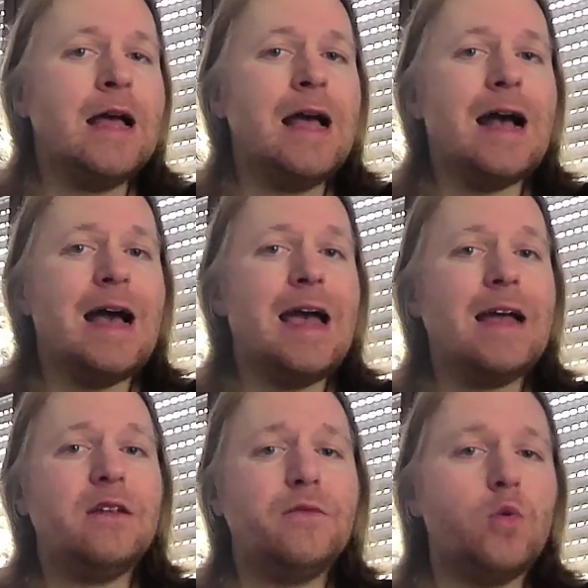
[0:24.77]

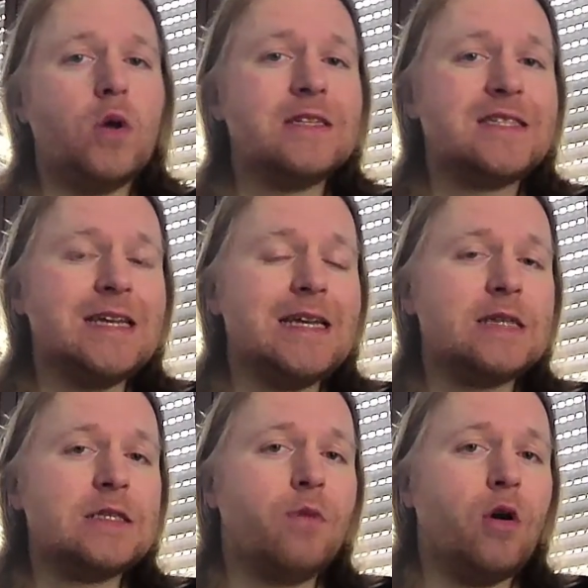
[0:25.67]
And if you want to stay
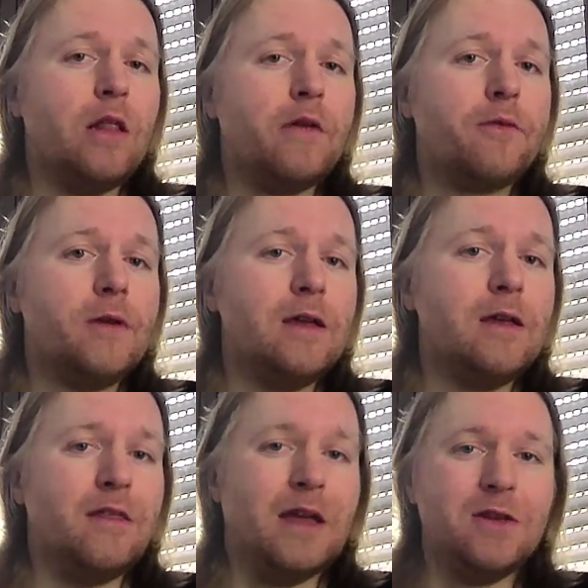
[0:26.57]
spoiler free,
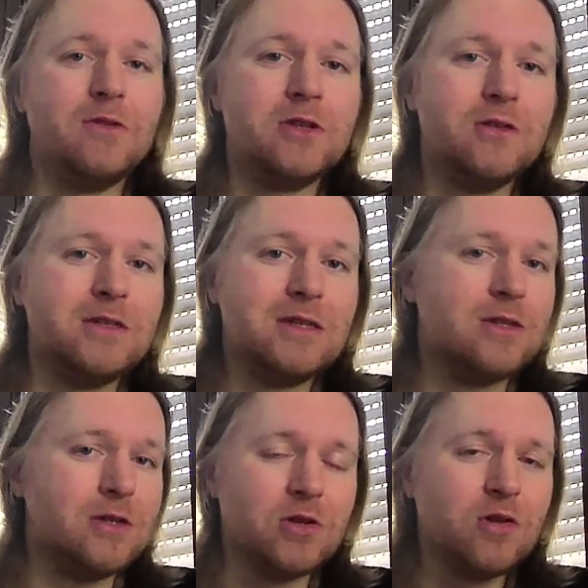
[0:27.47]
then you
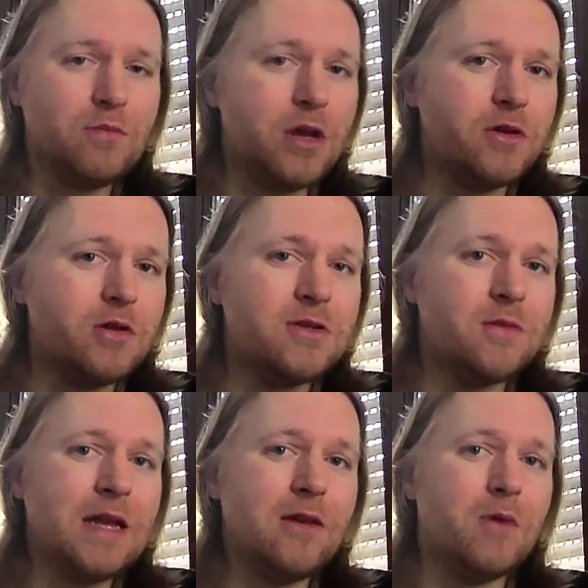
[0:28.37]
shouldn't be on YouTube
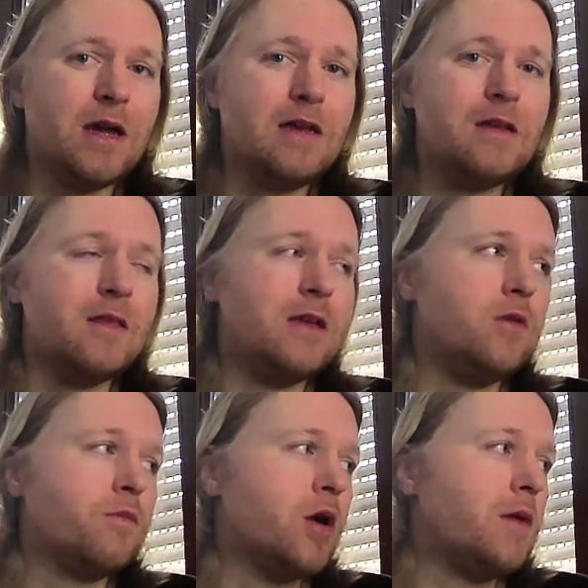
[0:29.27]
anyway. Then you
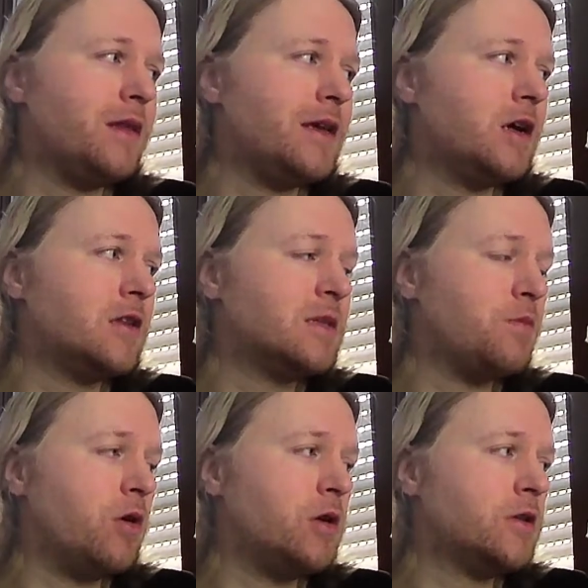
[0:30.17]
probably got
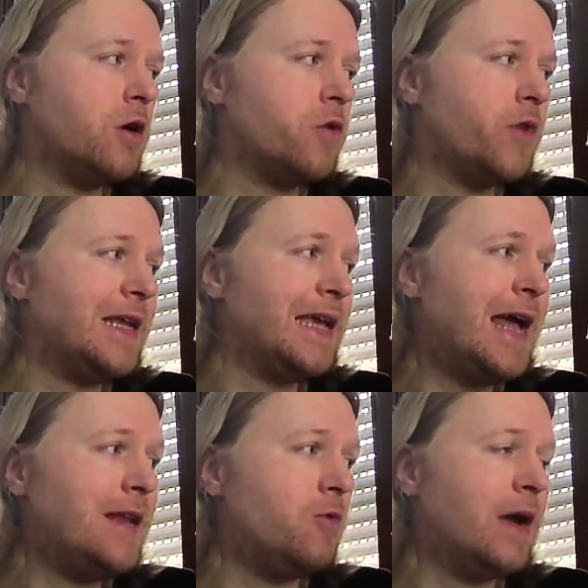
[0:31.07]
spoiled already
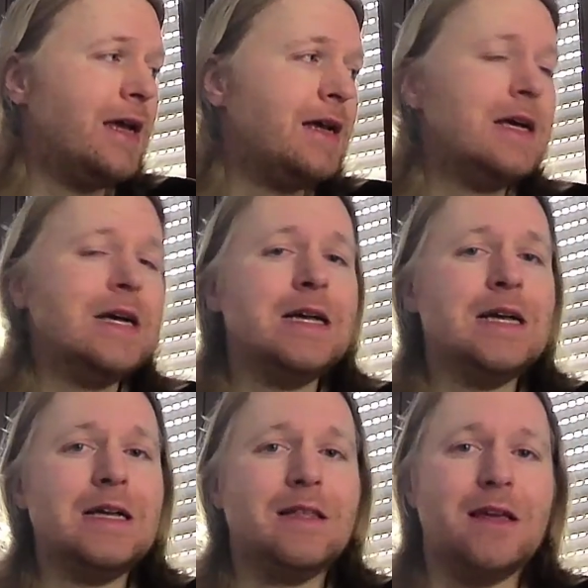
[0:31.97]
anyway.
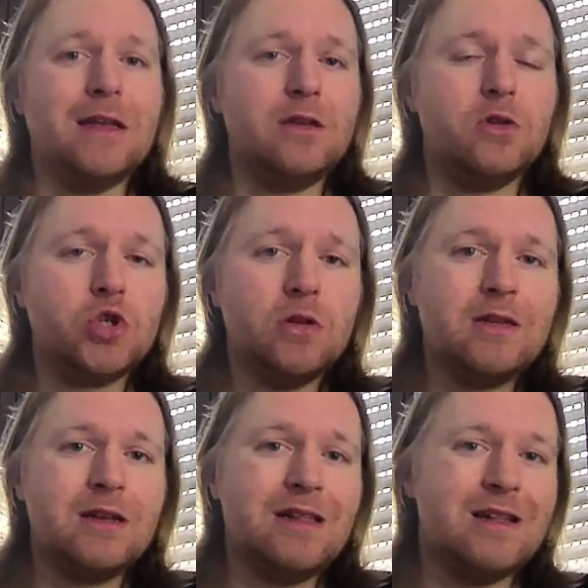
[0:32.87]
Then you should
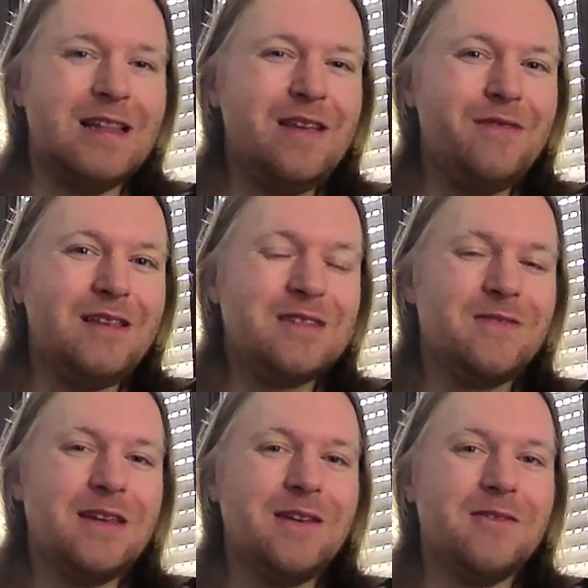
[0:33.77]
leave this
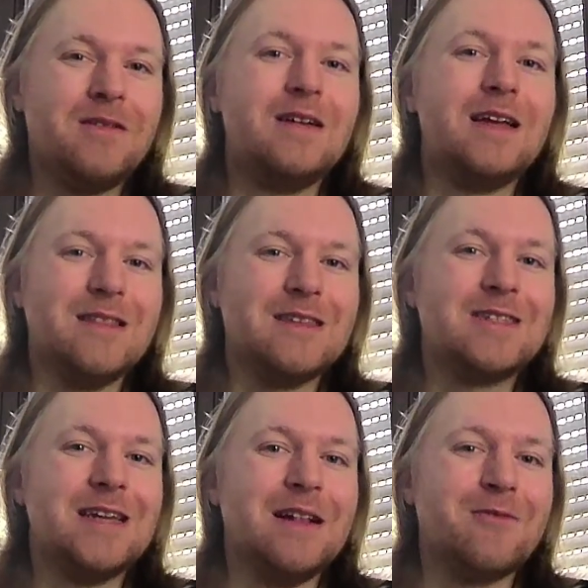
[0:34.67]
video and this
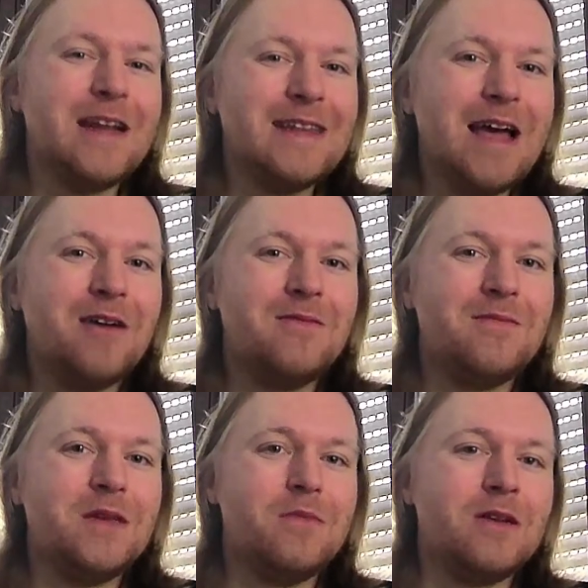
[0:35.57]
channel right now,
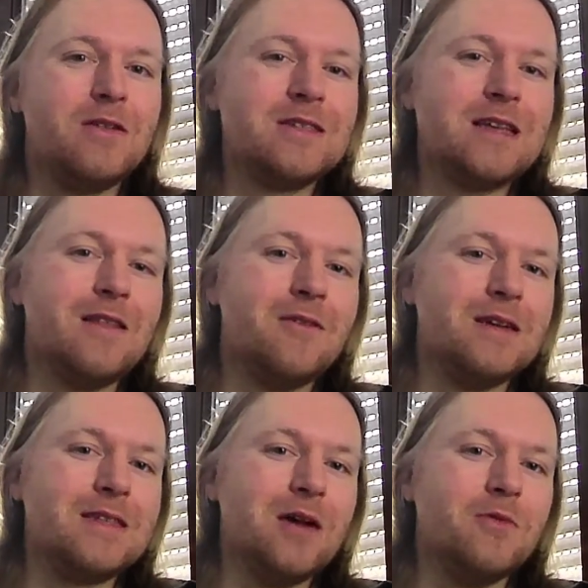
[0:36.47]
because
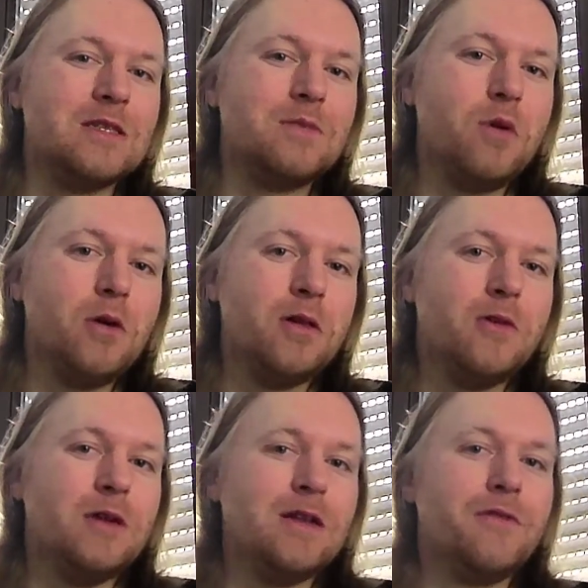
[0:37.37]
otherwise I would spoil
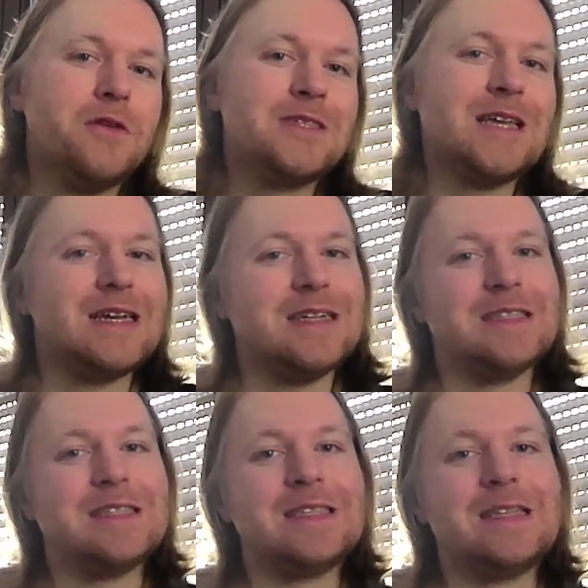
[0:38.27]
you in a few seconds.